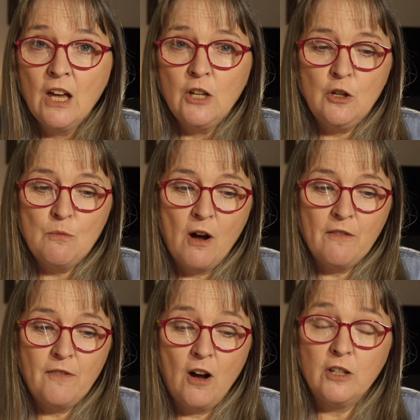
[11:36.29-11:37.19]
you might
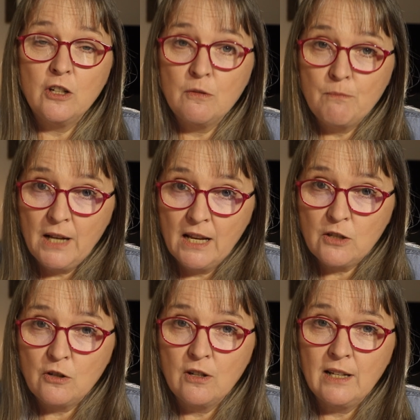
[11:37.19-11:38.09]
find you can place
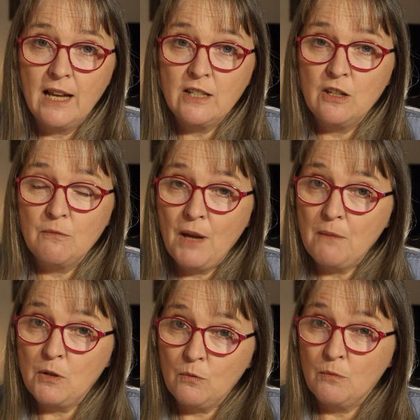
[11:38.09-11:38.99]
Google ads and
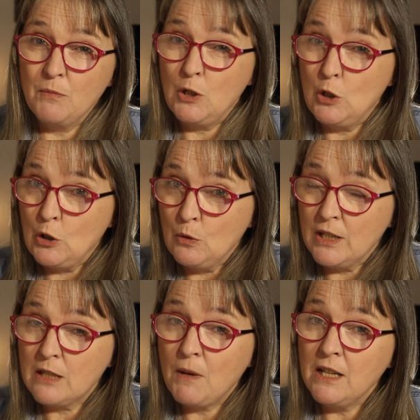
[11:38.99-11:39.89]
perhaps it wouldn't be too
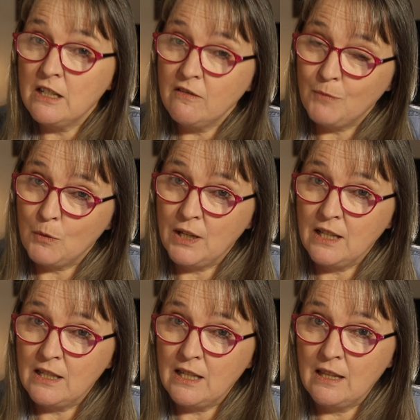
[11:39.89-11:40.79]
expensive, but we
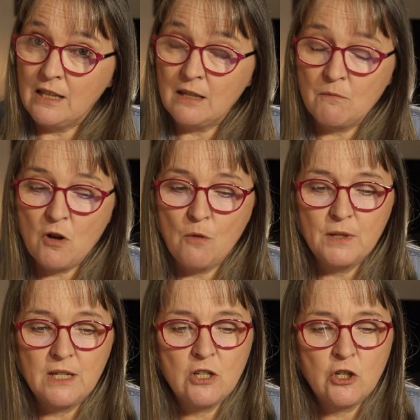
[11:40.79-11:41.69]
can see there's some
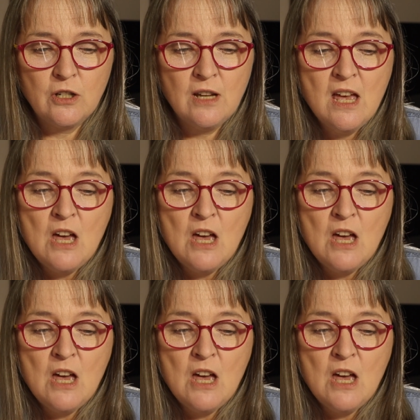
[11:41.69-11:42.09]
competition.